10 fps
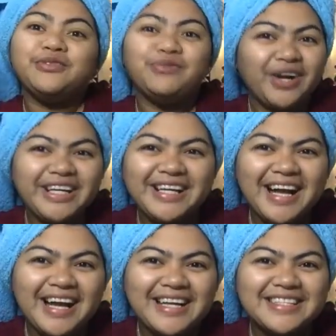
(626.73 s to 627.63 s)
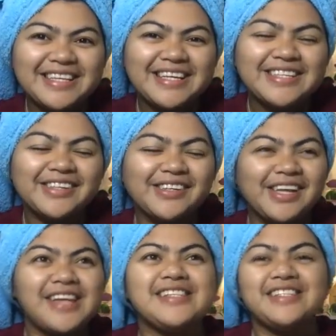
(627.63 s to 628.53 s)
Morning guys! Ayan, so
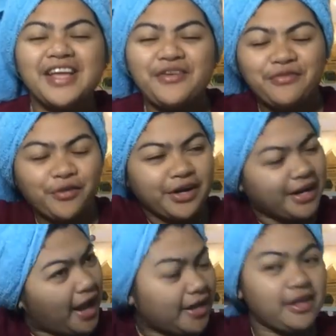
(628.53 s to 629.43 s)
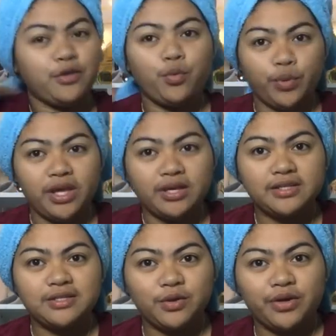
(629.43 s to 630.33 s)
today is day 4 ng aking
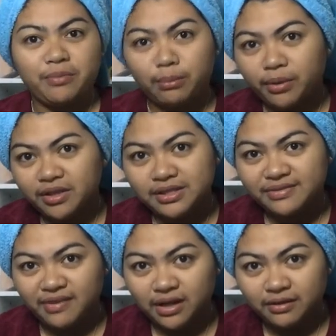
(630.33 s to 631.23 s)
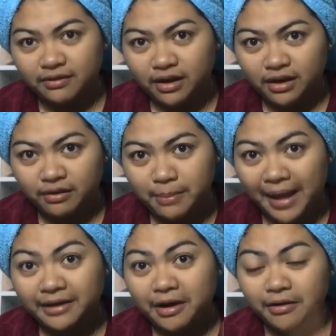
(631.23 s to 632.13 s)
week. So remember this
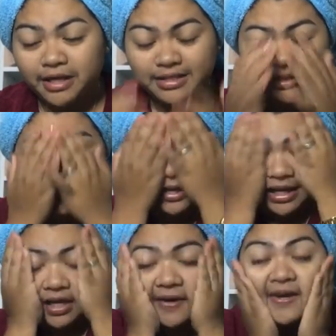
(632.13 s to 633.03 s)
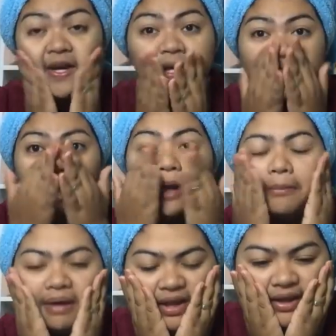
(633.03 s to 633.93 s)
background yesterday,
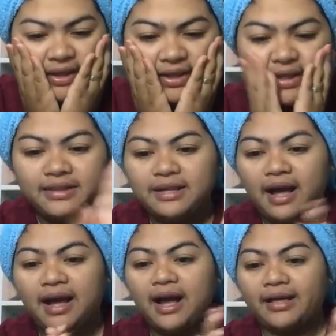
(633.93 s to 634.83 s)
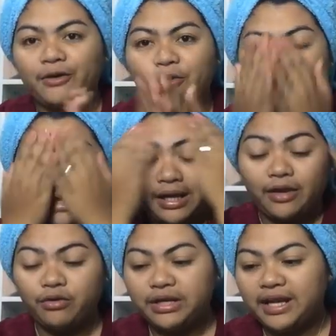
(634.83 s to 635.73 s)
kagabi, na ayaw ko talaga
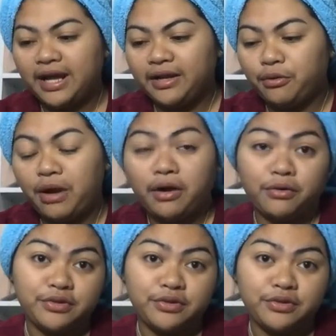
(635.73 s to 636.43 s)
yung ginagawa ko.